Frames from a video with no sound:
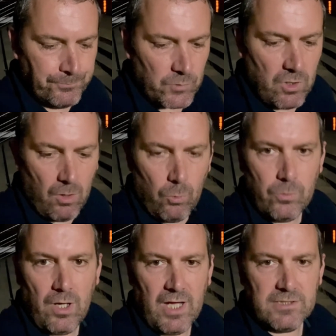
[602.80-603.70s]
got all
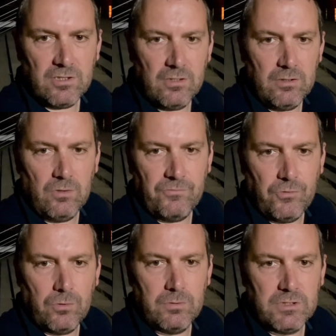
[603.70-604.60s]
that to look
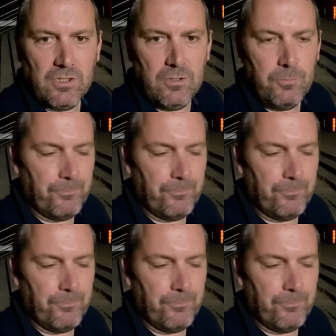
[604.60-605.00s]
forward to.